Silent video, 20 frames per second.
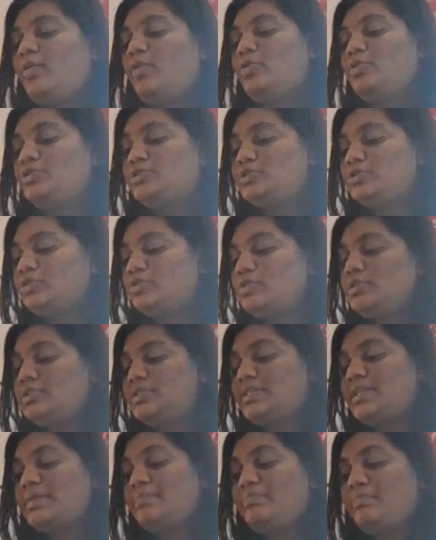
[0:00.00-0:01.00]
Also,
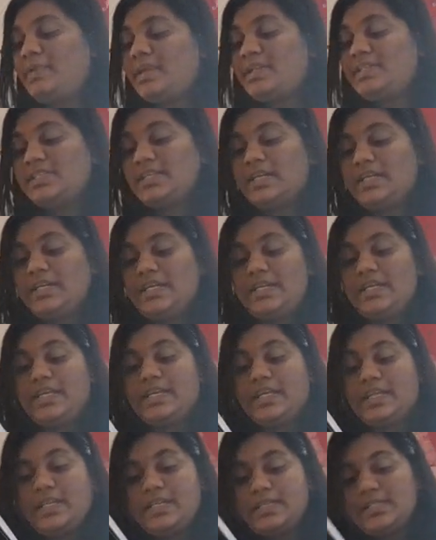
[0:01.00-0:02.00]
temperature
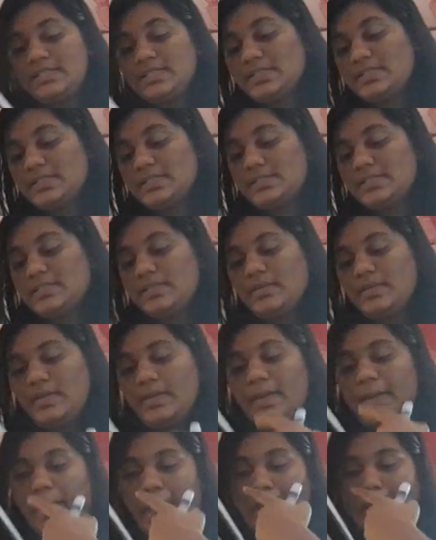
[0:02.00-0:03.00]
decreases
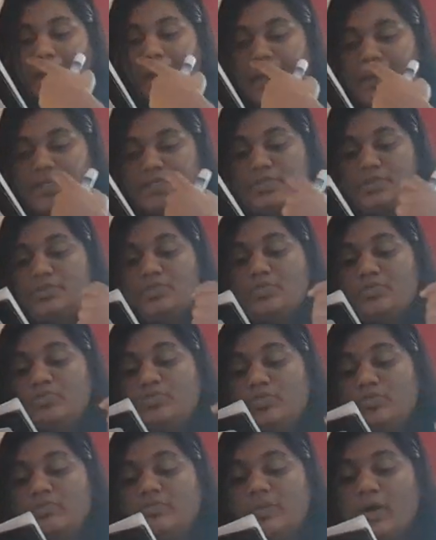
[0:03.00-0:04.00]
as you
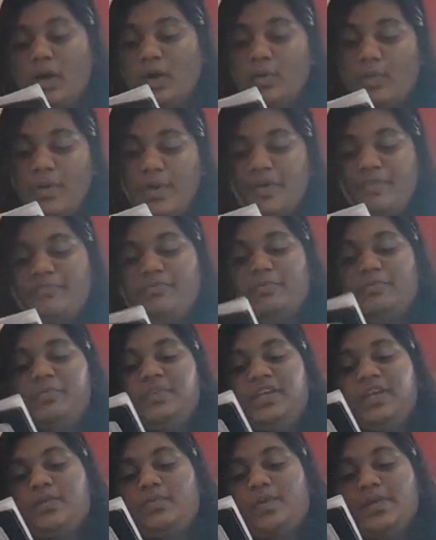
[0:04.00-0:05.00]
move away from
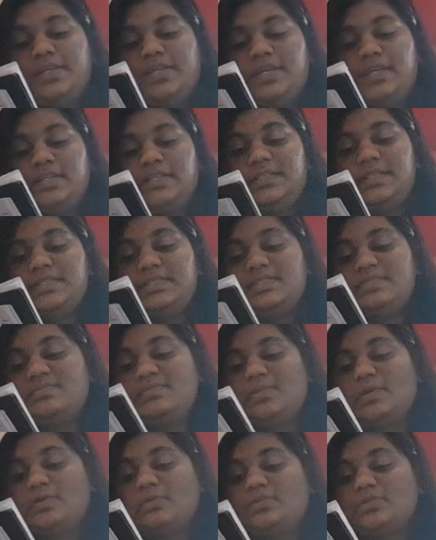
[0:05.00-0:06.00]
the equator. This is
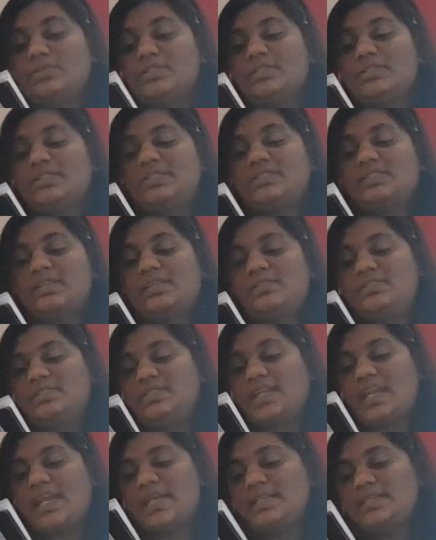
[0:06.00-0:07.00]
because the sun's
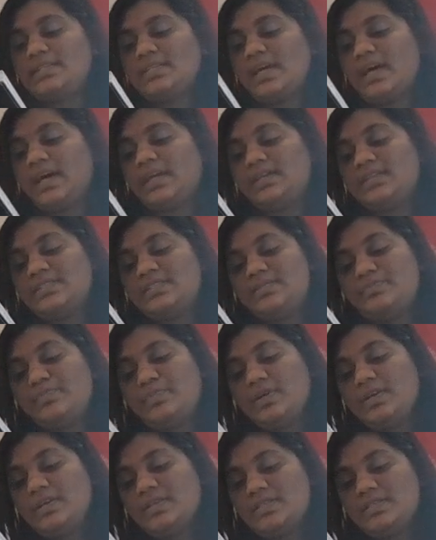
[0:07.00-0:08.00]
rays are
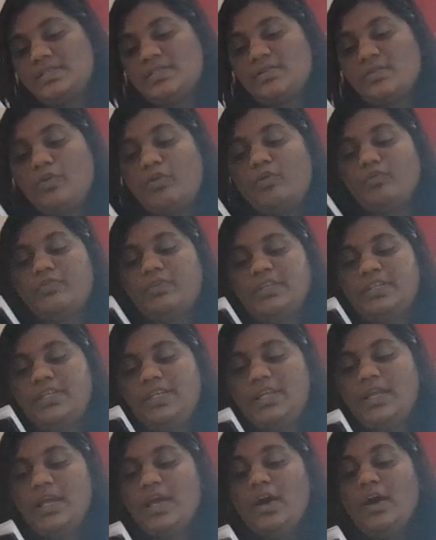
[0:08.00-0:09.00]
dispersed over
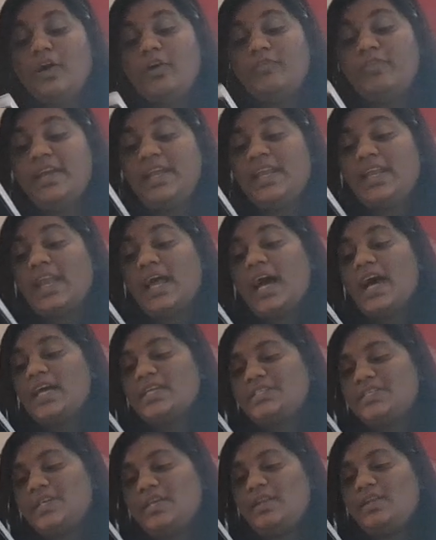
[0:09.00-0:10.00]
a
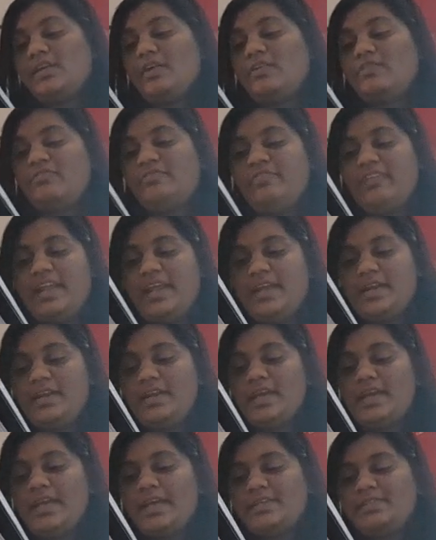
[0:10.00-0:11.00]
large area of
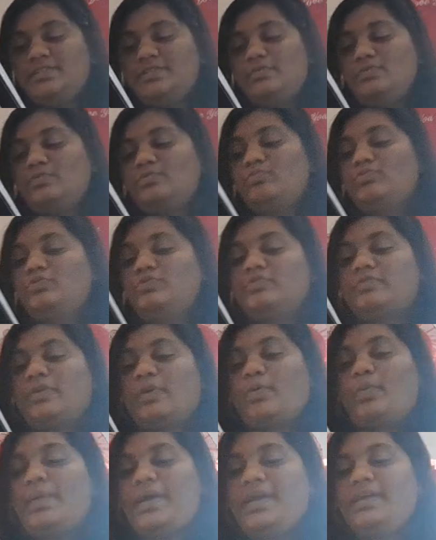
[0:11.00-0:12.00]
land as you move
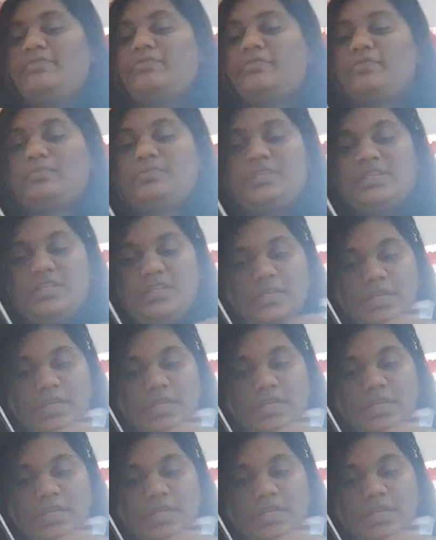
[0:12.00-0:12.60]
away from the